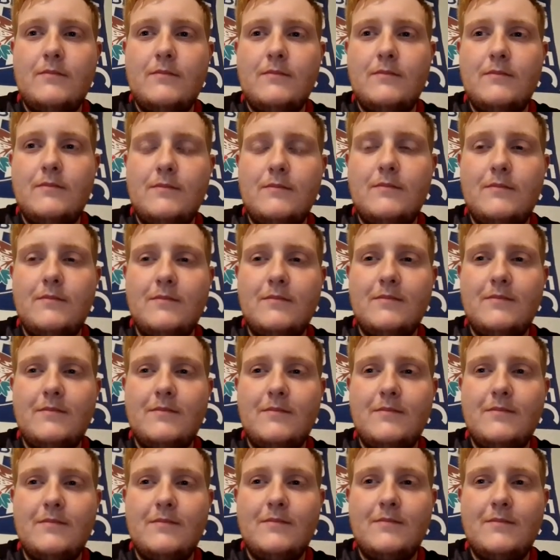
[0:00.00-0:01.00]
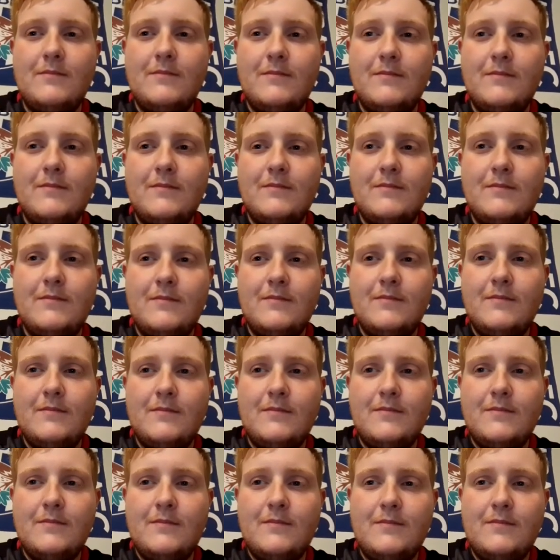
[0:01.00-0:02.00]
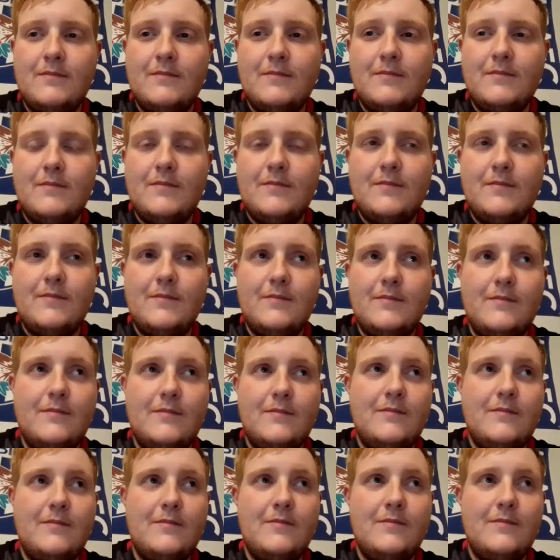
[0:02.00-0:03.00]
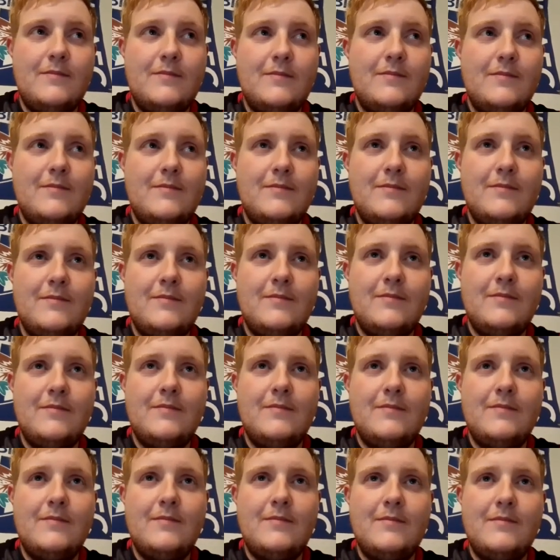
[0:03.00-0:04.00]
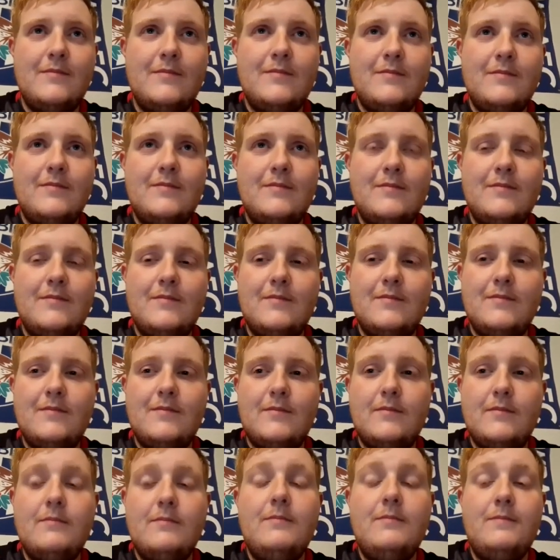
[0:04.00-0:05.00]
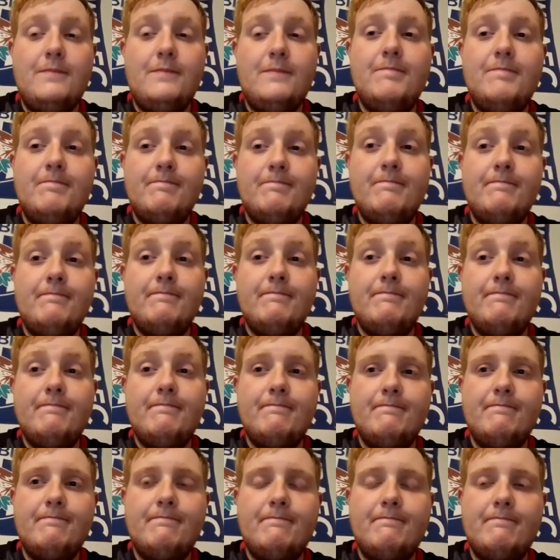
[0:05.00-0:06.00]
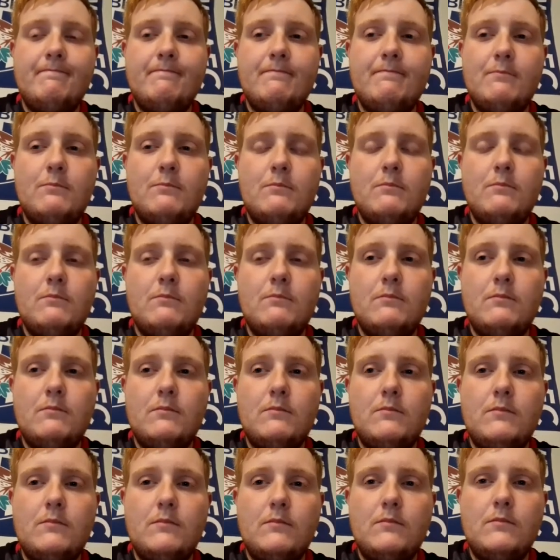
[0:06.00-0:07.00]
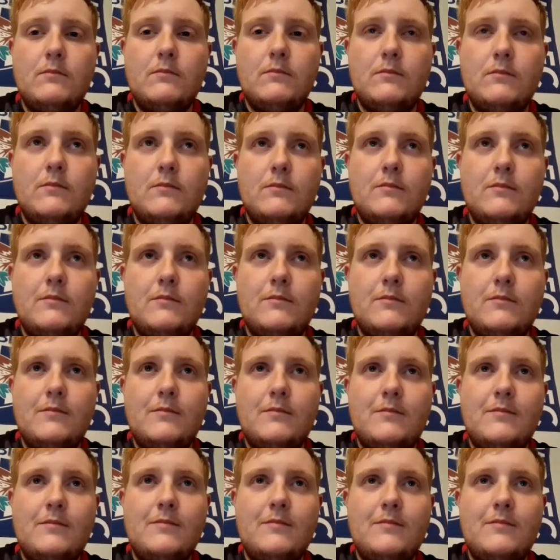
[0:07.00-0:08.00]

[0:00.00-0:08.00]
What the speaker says: (not speaking)